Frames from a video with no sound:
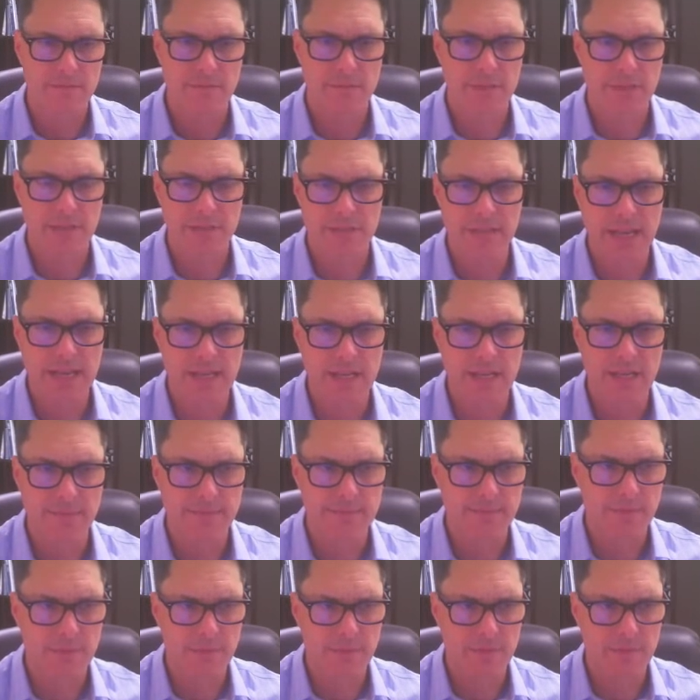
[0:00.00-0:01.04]
data
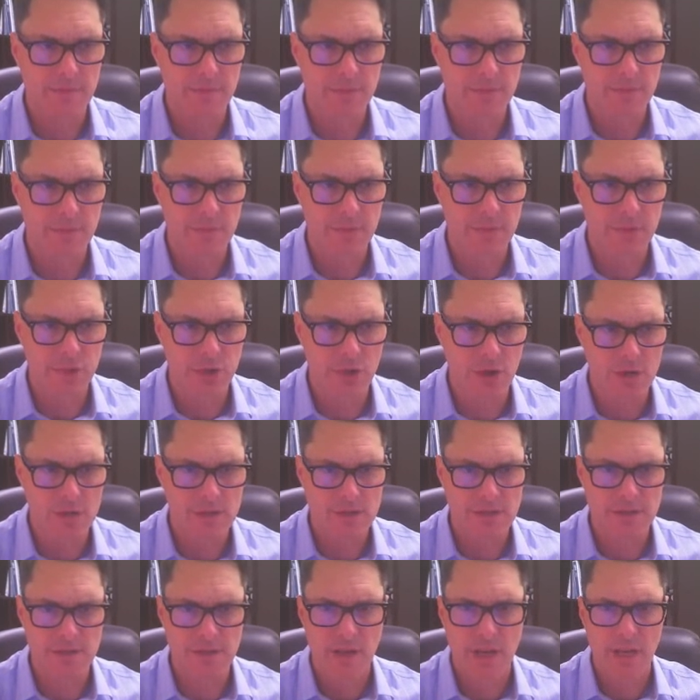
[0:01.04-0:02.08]

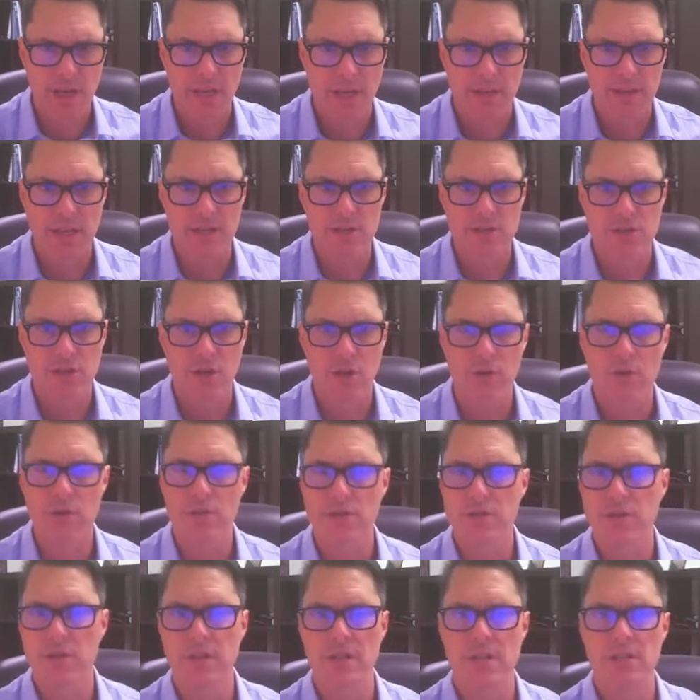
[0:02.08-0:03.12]
charts that show you.
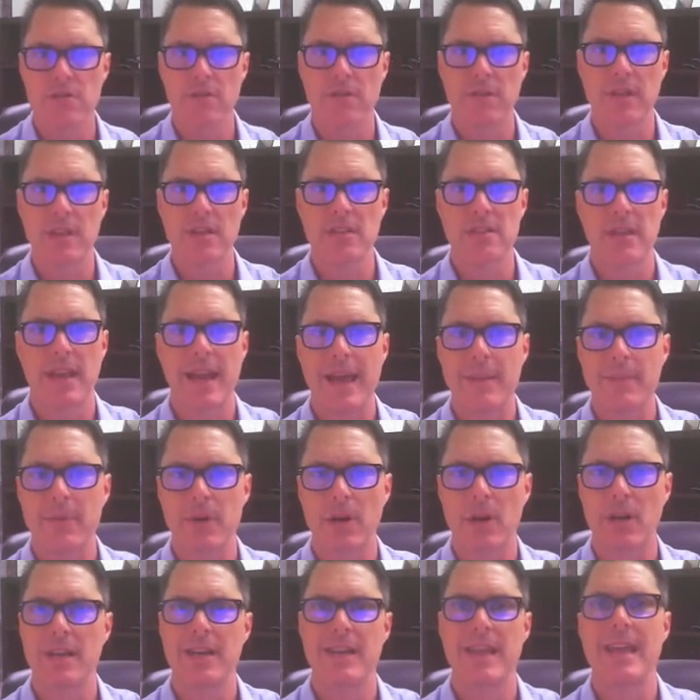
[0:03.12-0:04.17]
So these are things that happen
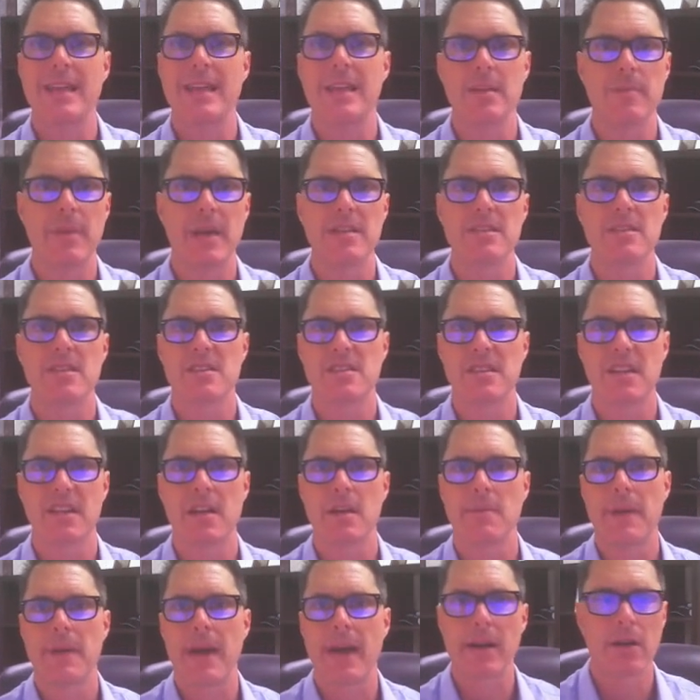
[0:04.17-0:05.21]
on a daily basis that
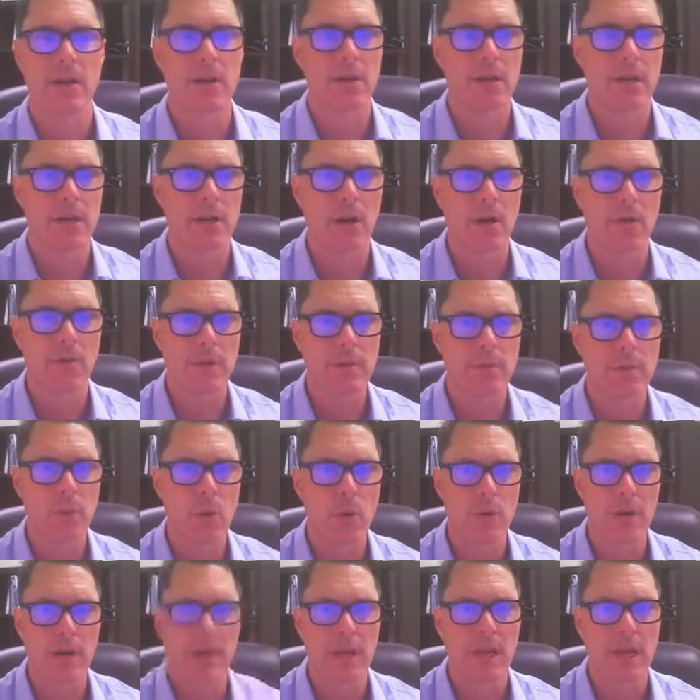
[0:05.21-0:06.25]
come out and are
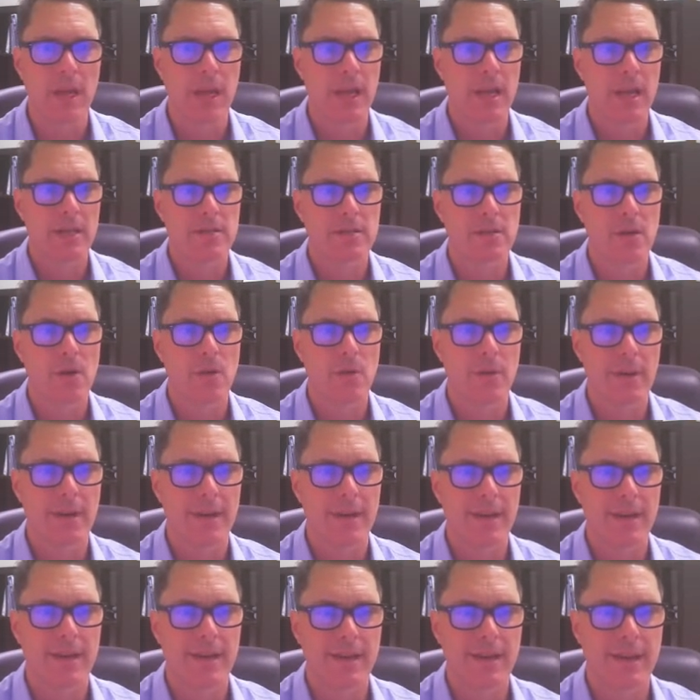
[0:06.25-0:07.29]
reported. So
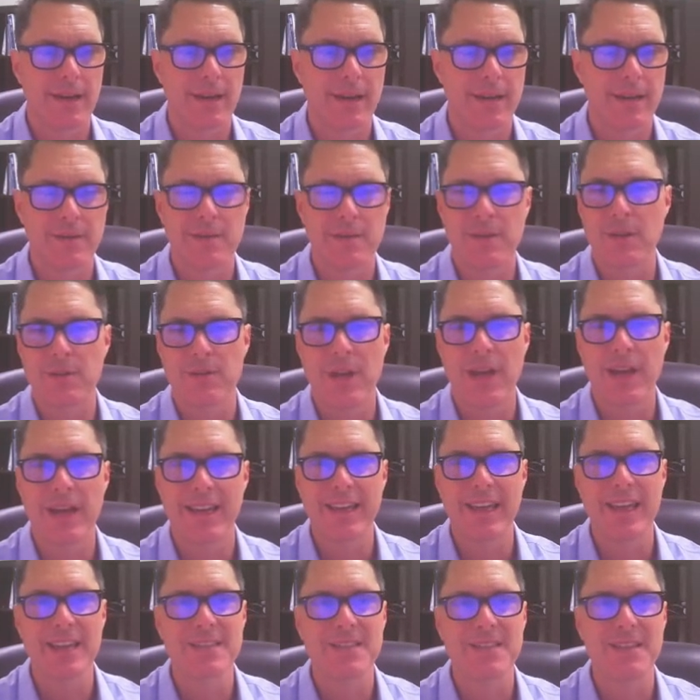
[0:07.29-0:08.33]
I
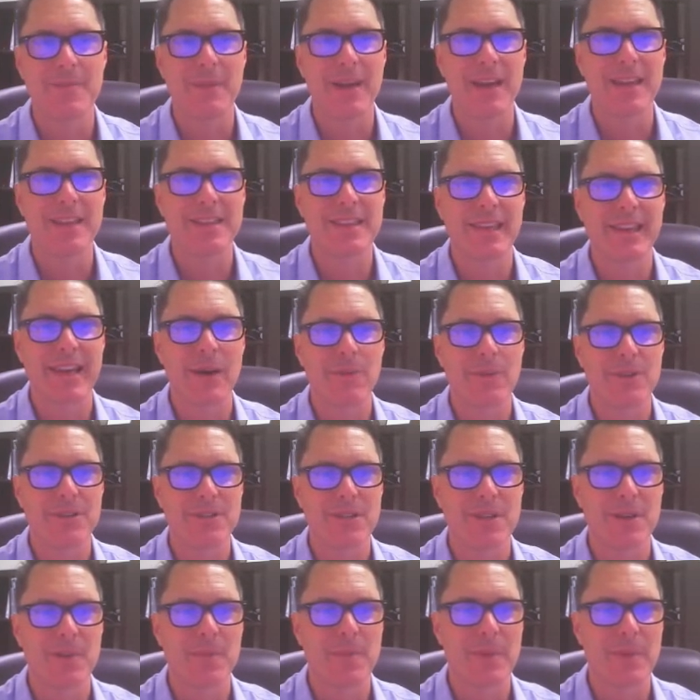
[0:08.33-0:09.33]
guess the main thing I want you to pay